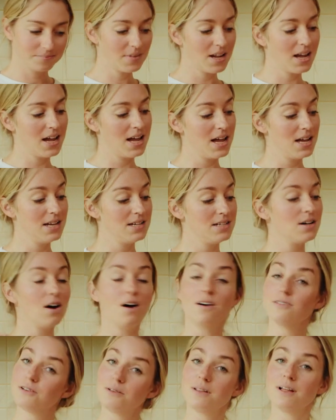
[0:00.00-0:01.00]
and
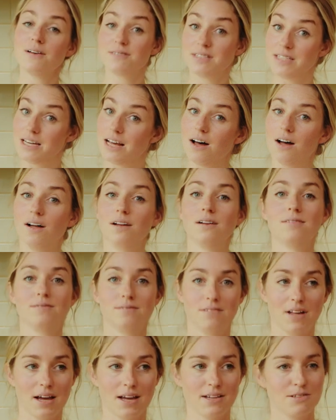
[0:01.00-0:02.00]
also loves dill,
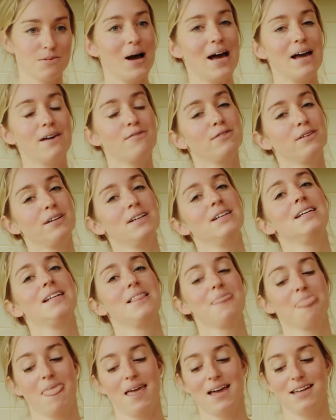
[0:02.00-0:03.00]
like his wife.
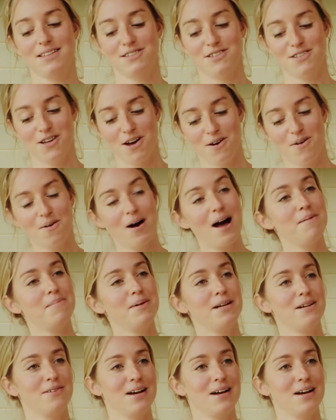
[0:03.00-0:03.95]
And so I made a